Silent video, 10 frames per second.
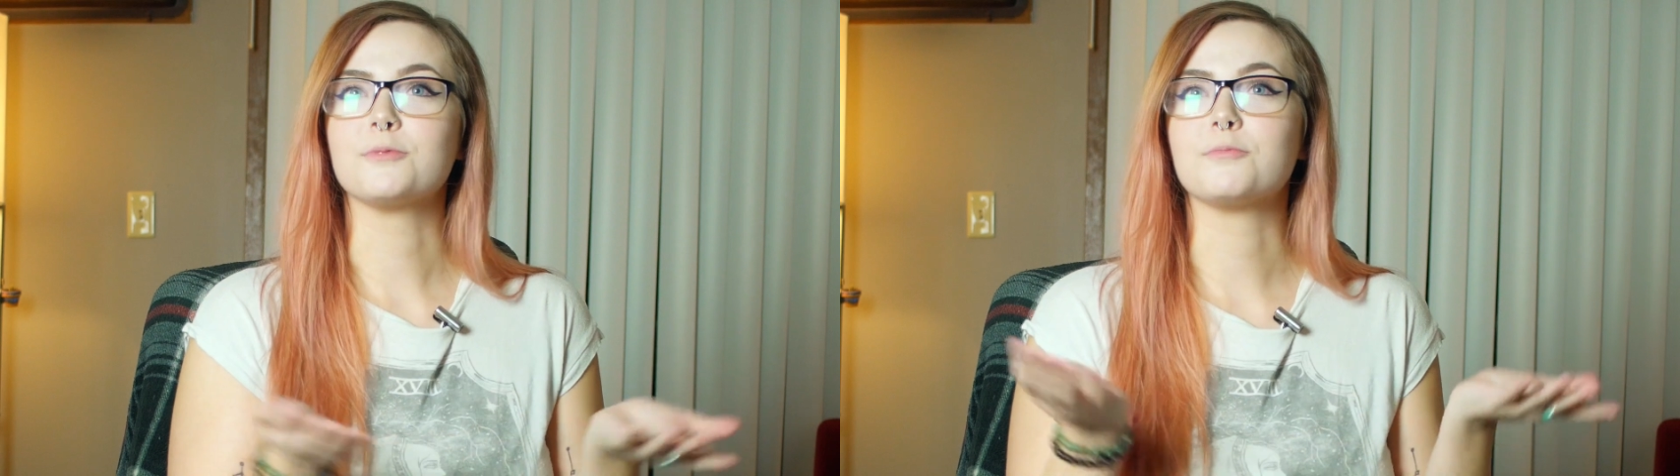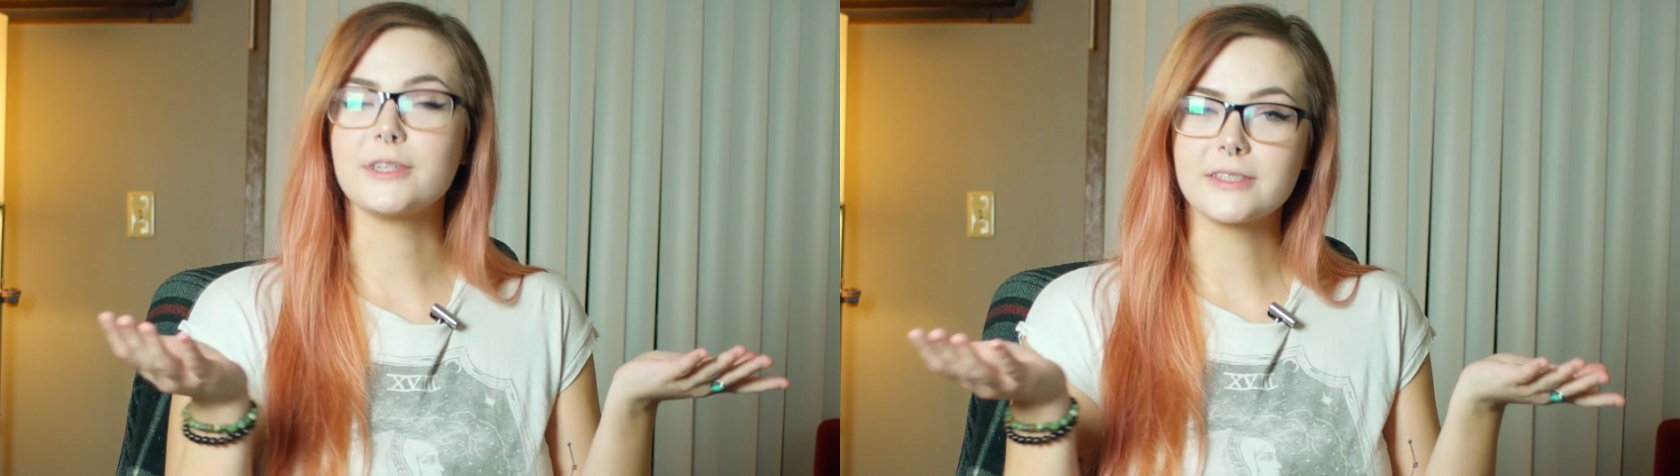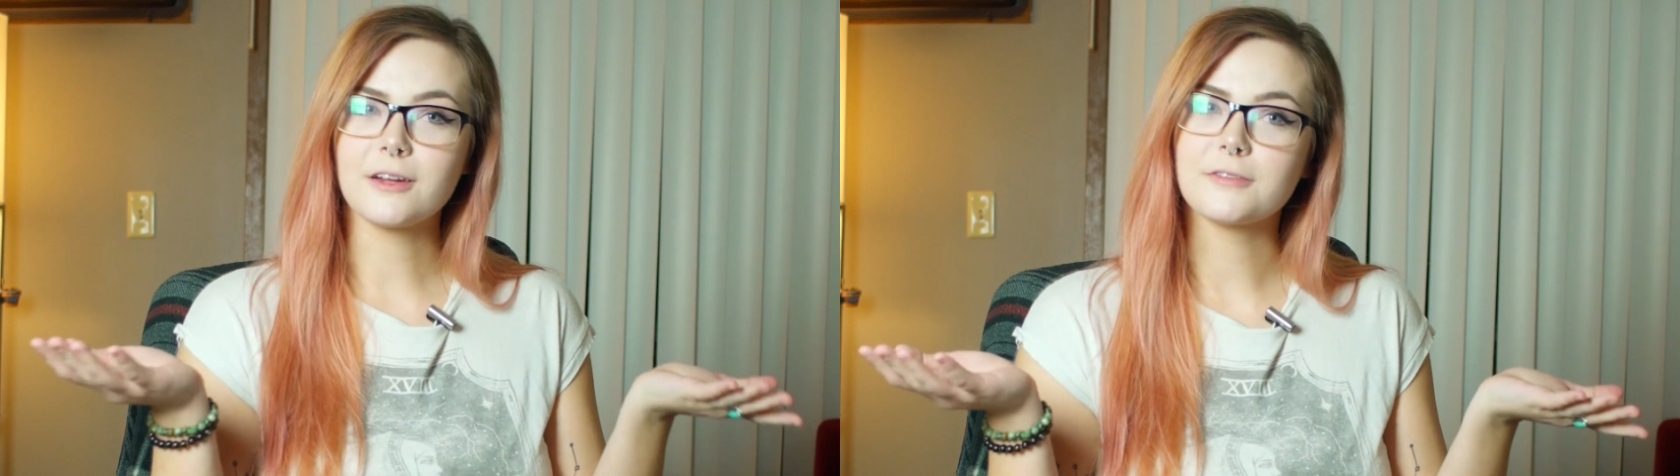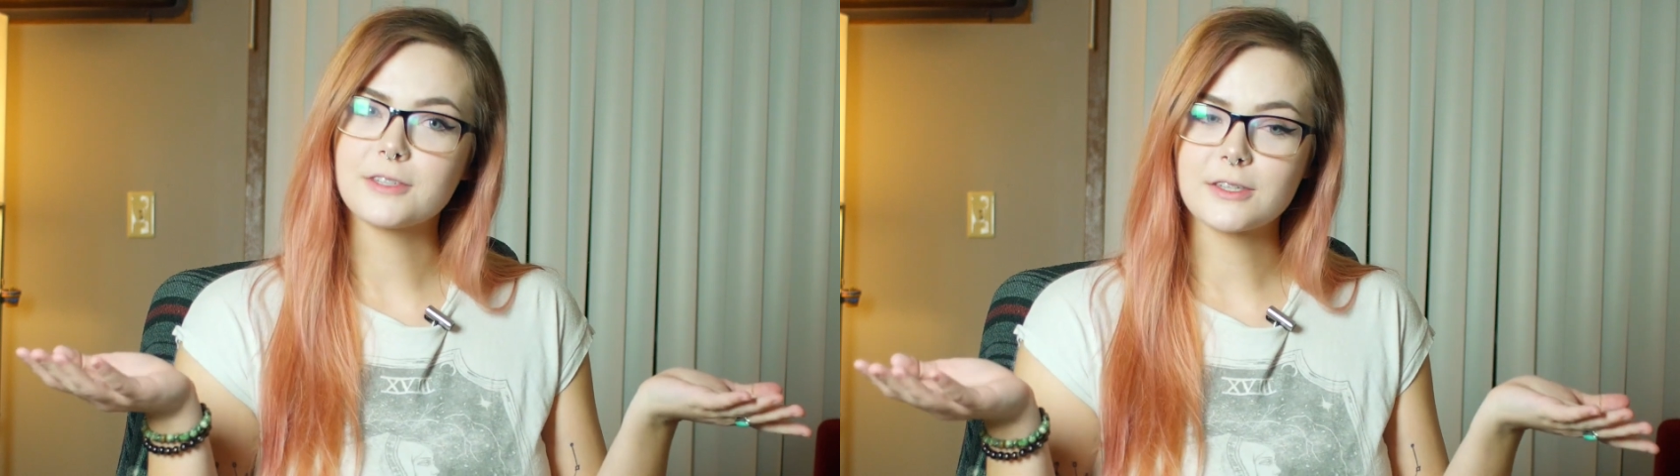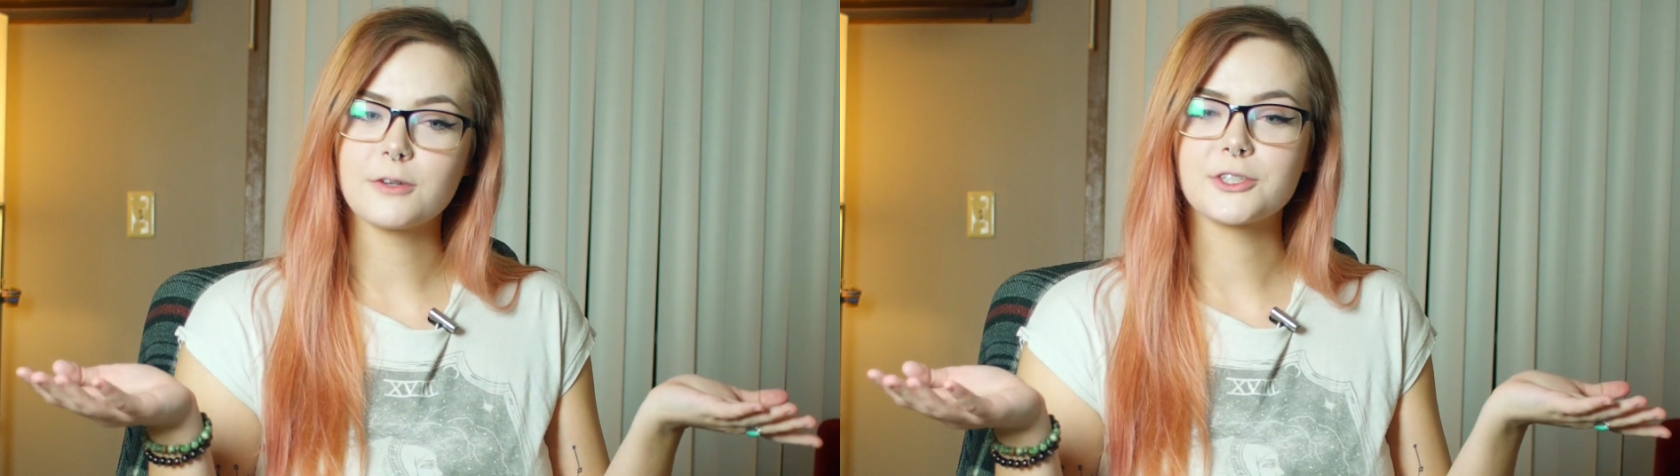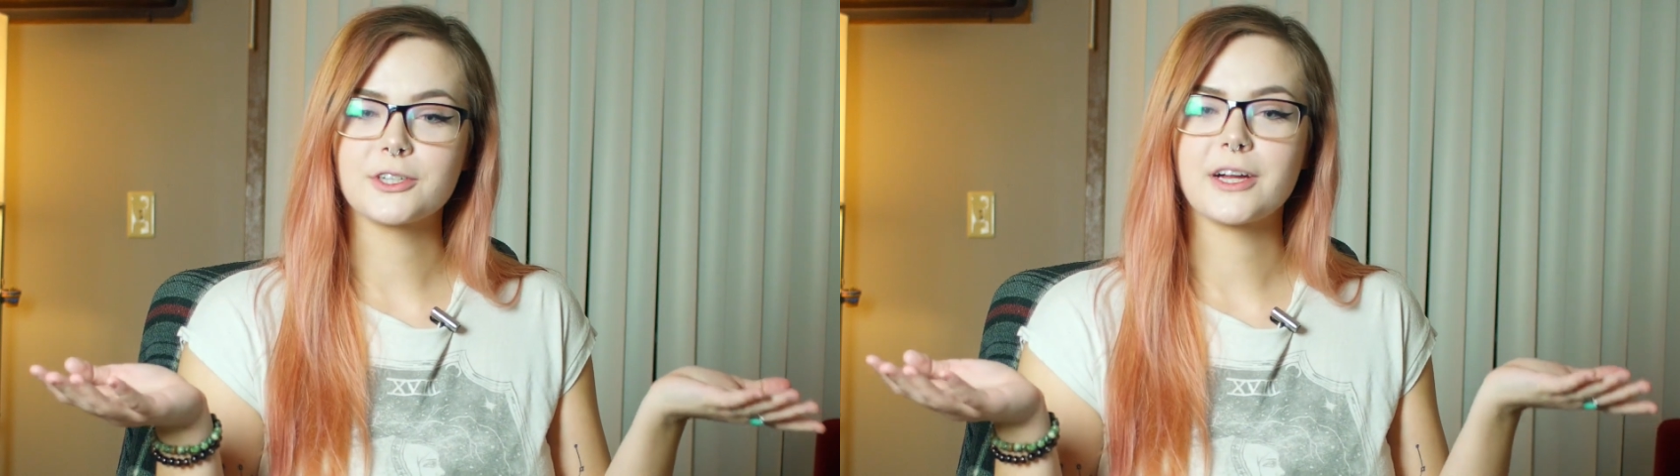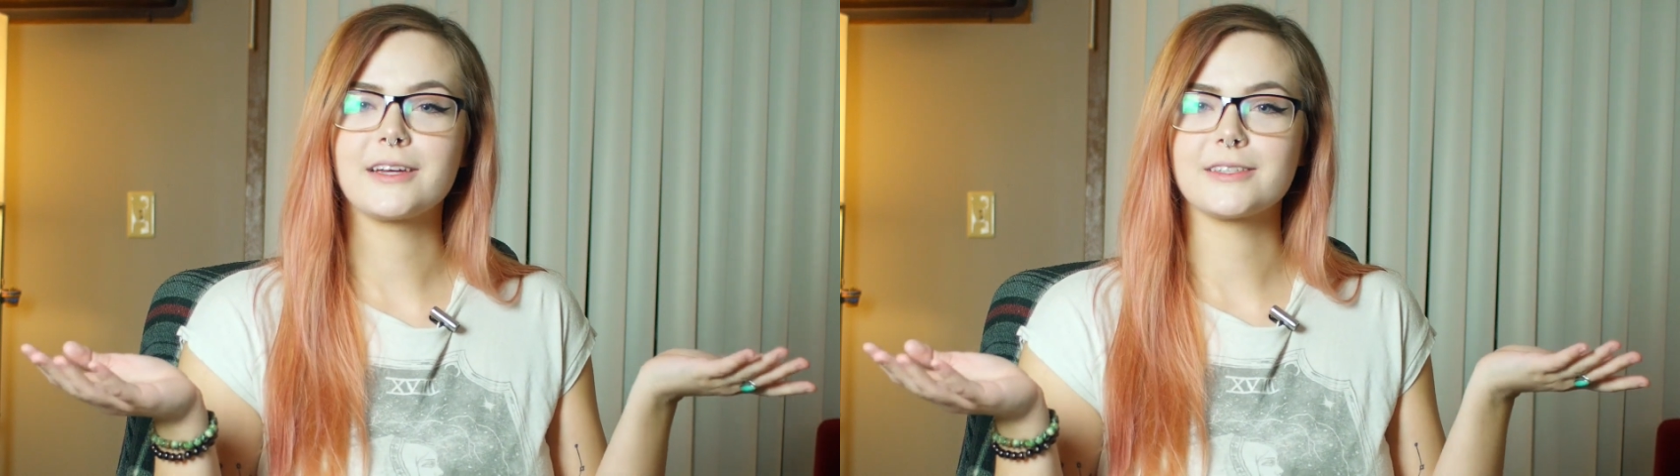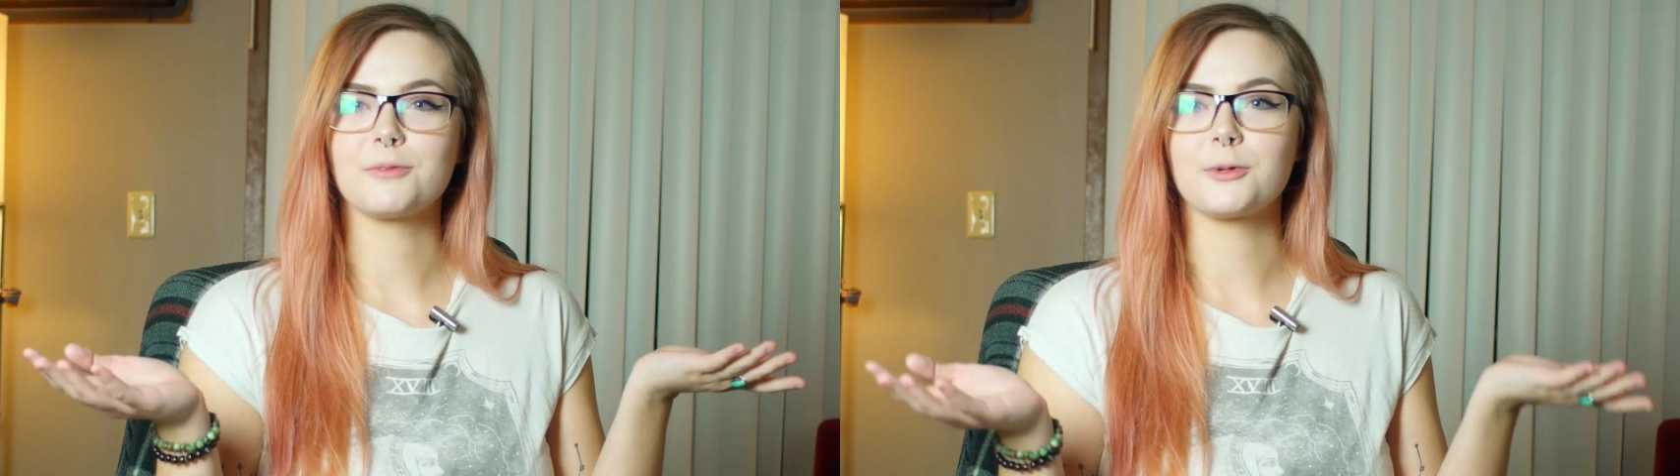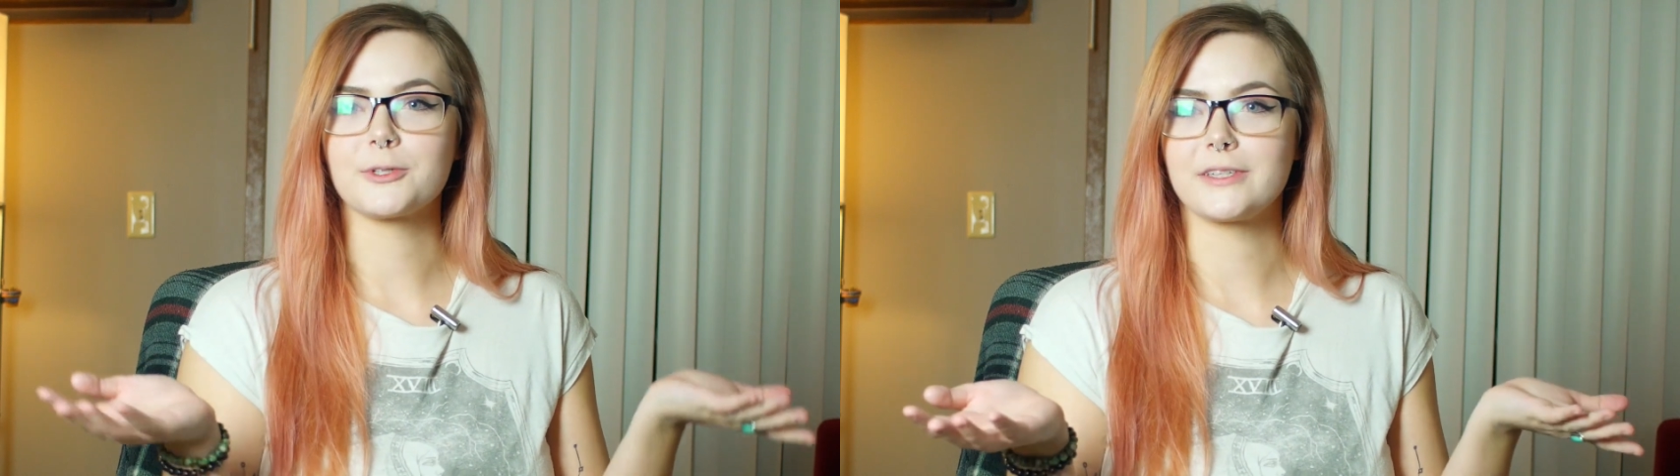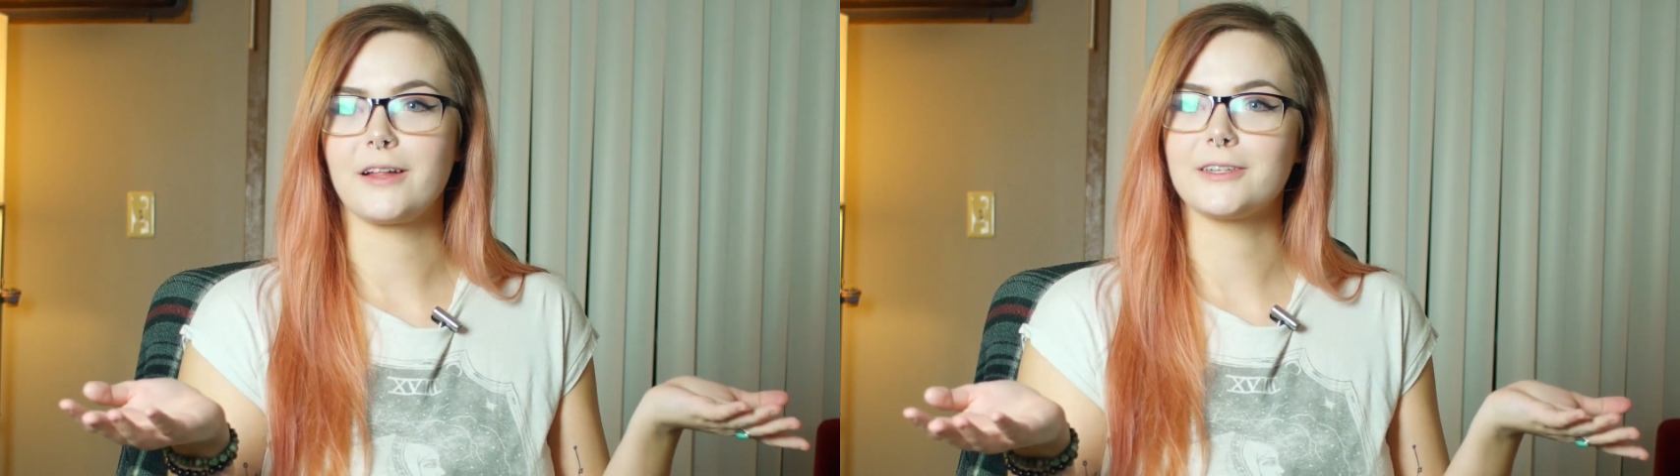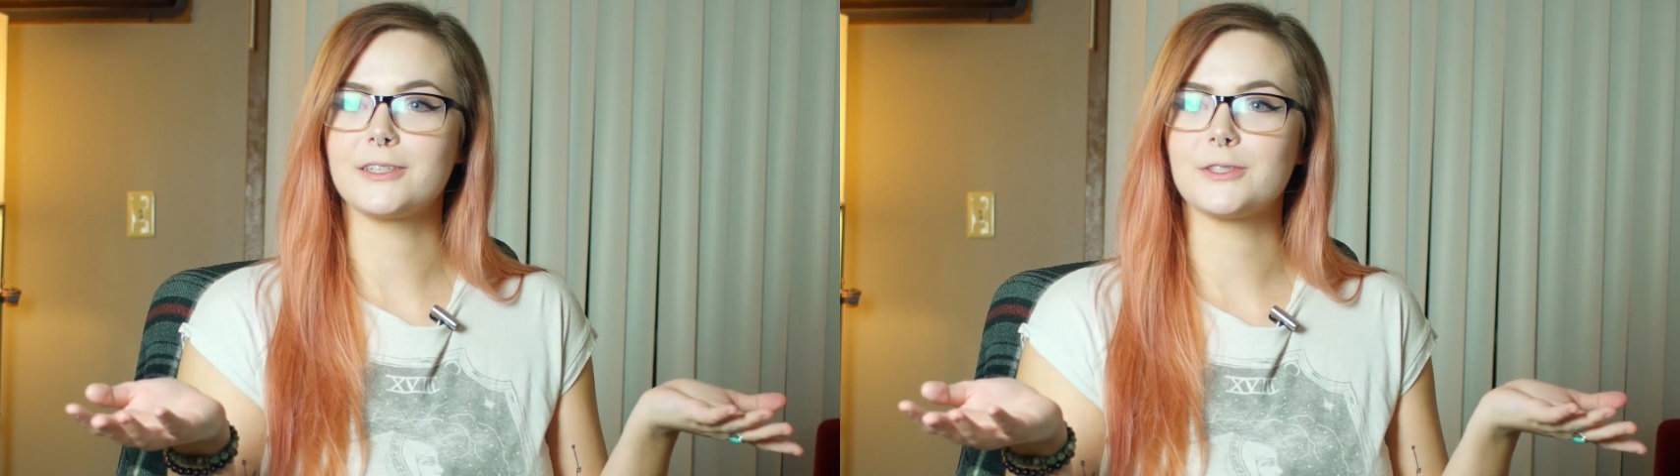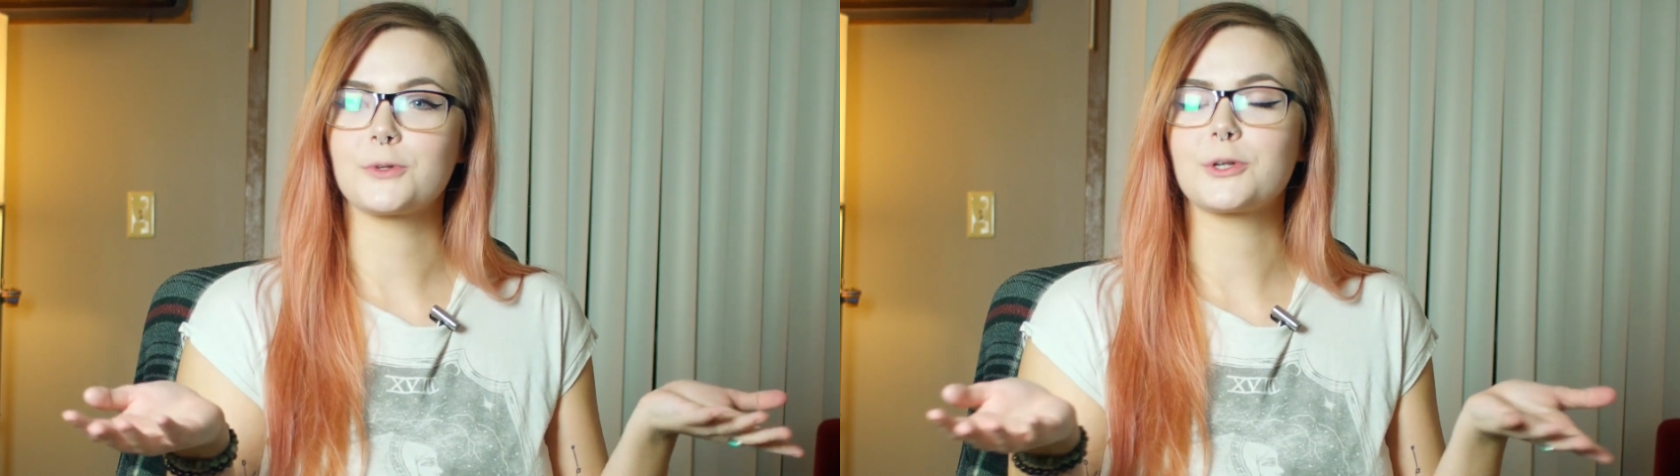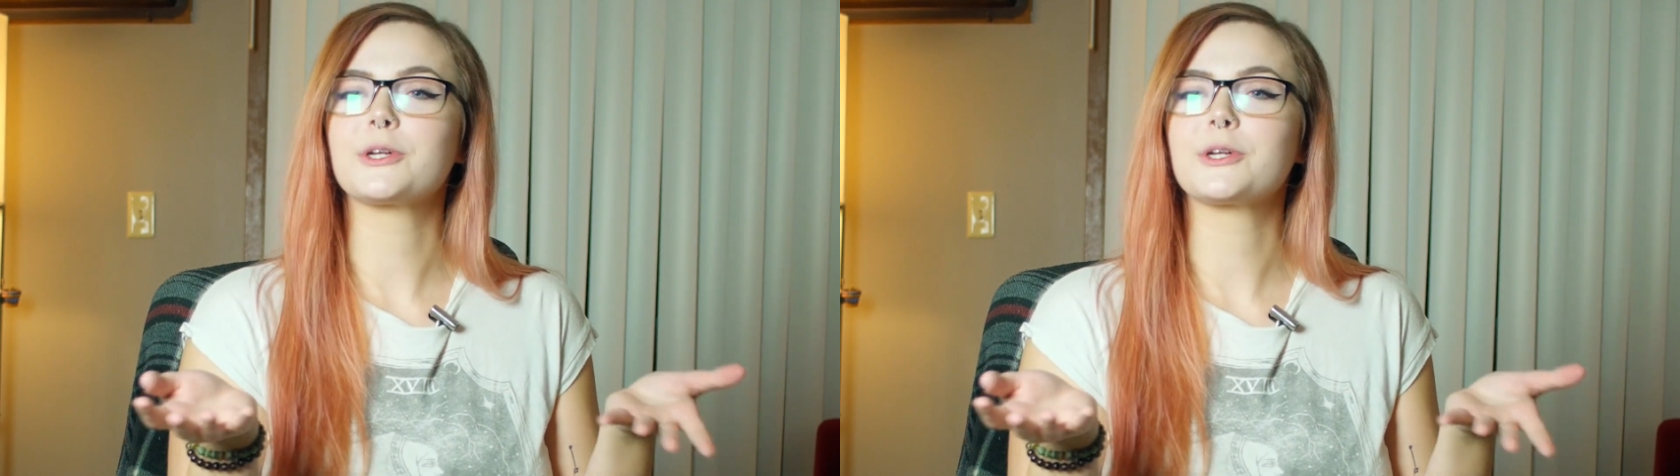big self-disclosure, has a personality disorder,